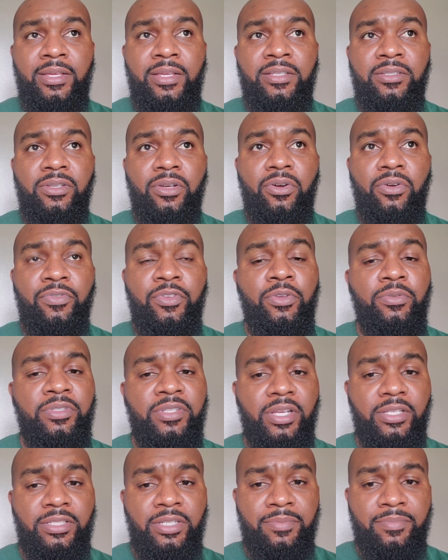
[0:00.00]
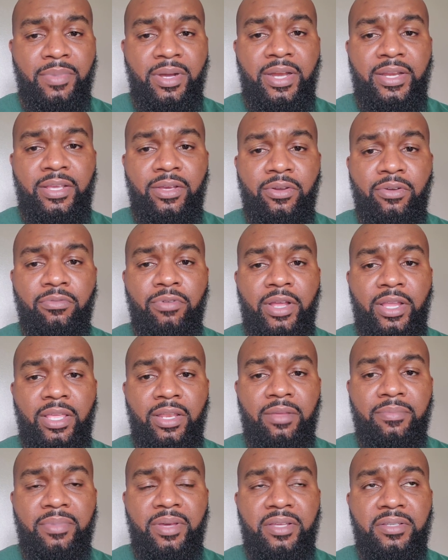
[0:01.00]
So if you're touching money on a
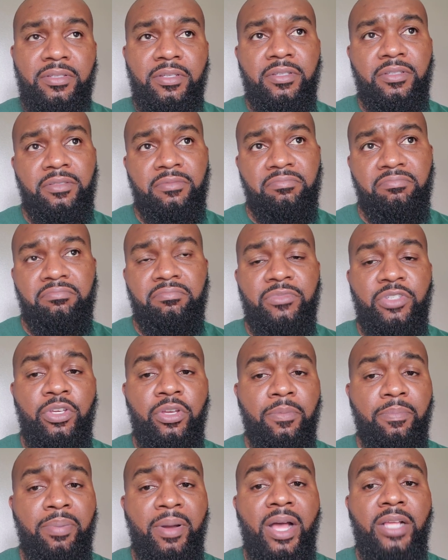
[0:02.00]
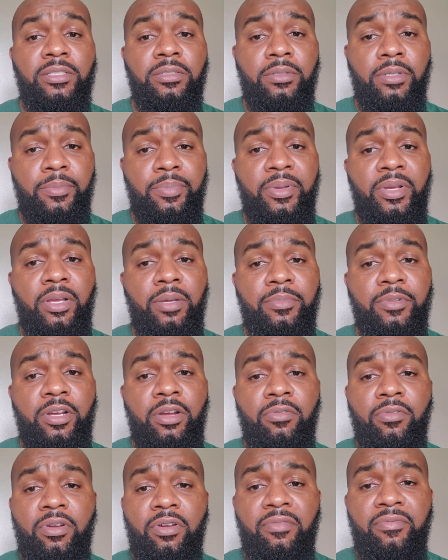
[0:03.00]
regular basis, you could possibly pick up the
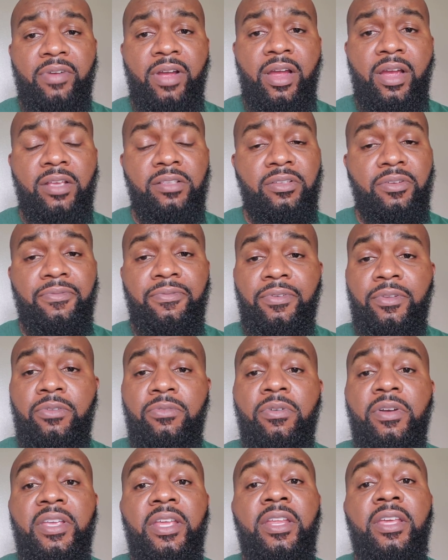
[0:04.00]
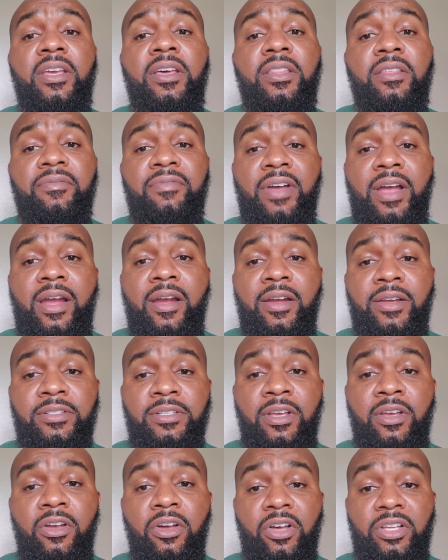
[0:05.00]
coronavirus or flu or any other virus
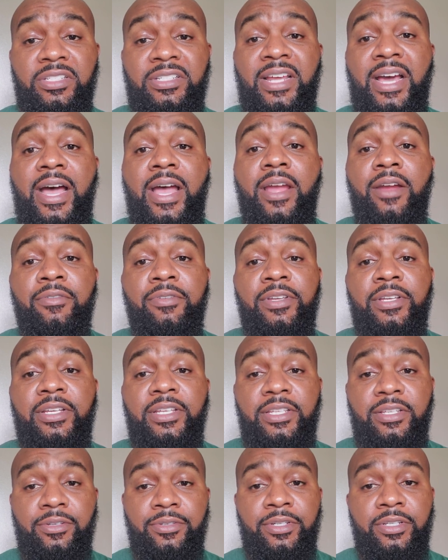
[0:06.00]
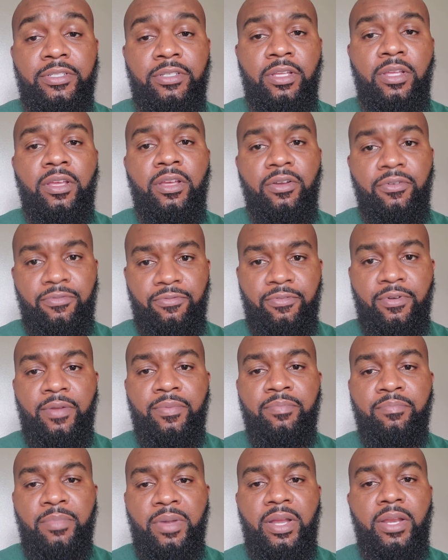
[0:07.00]
or diarrhea illness
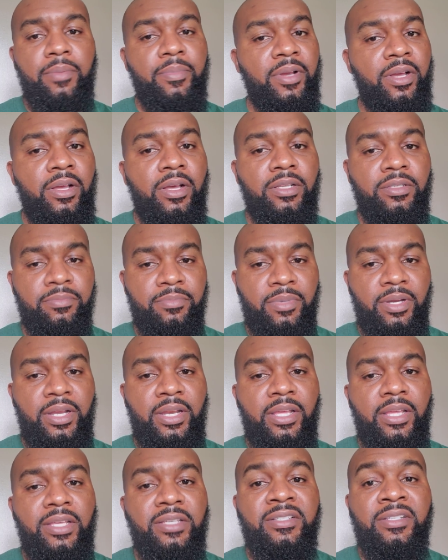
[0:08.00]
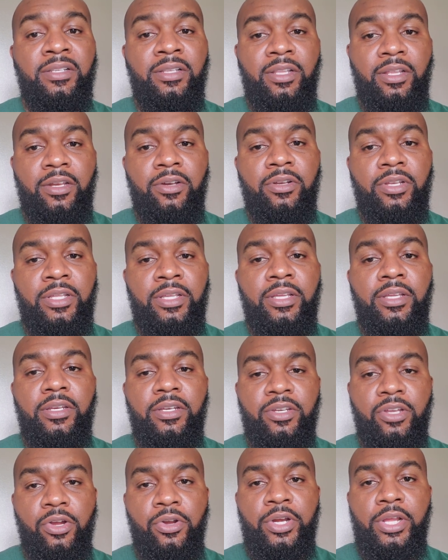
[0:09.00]
from money because money is literally
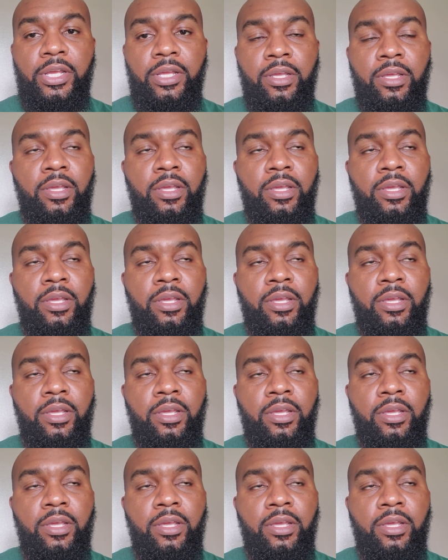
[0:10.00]
dirty.